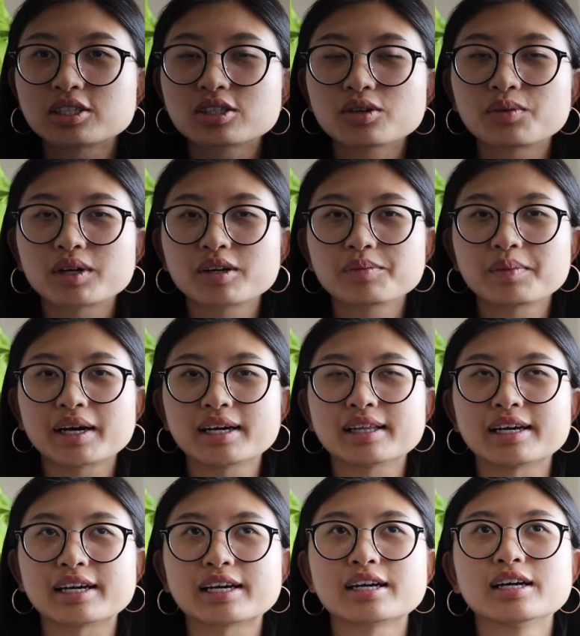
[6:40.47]
These are one of my
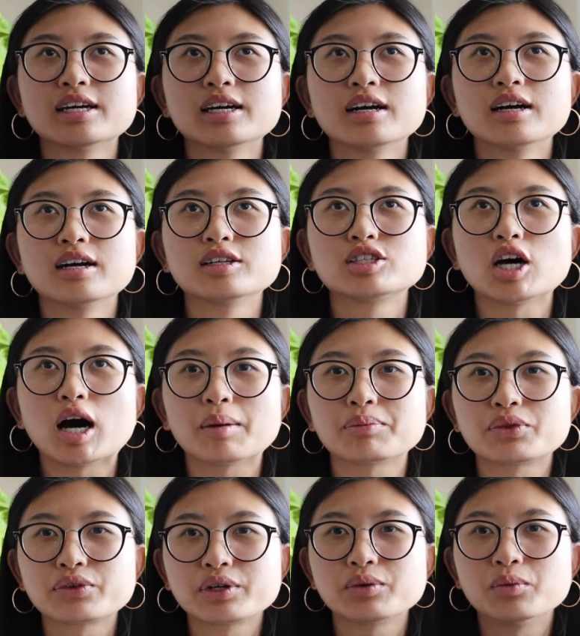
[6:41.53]
like top
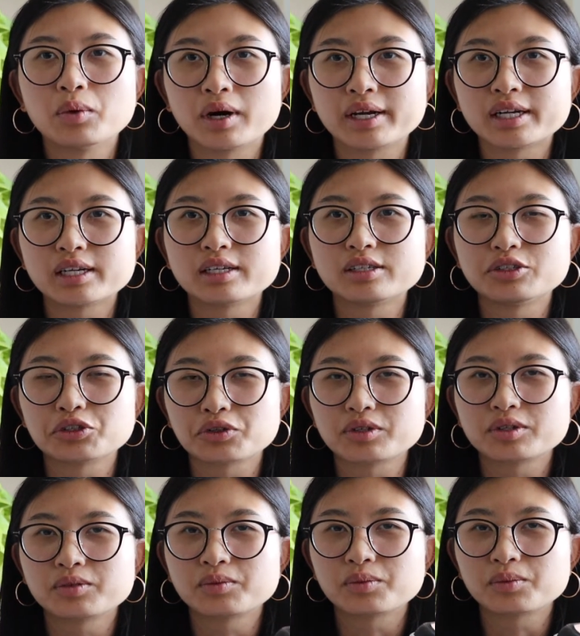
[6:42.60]
three wanted
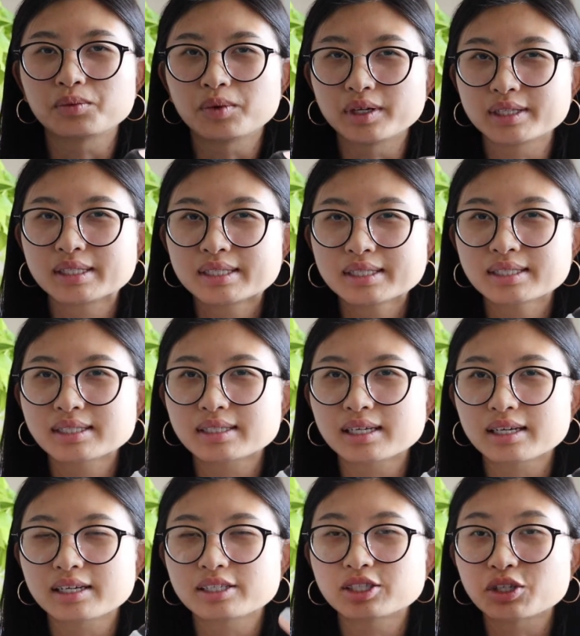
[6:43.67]
Jordan 1s,
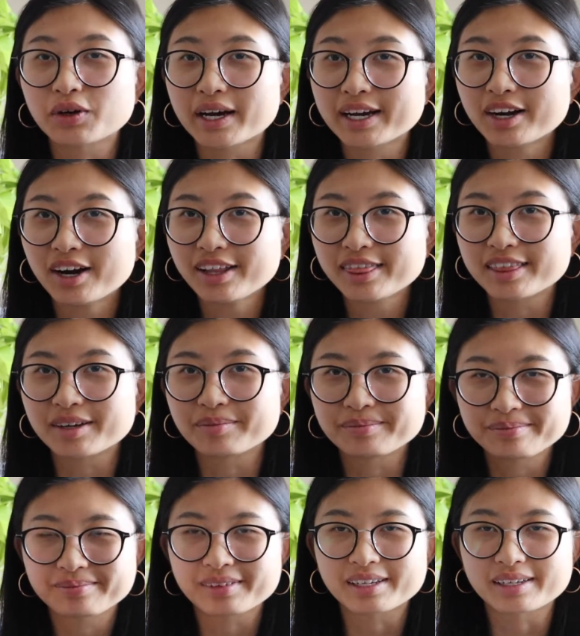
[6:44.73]
so I got them.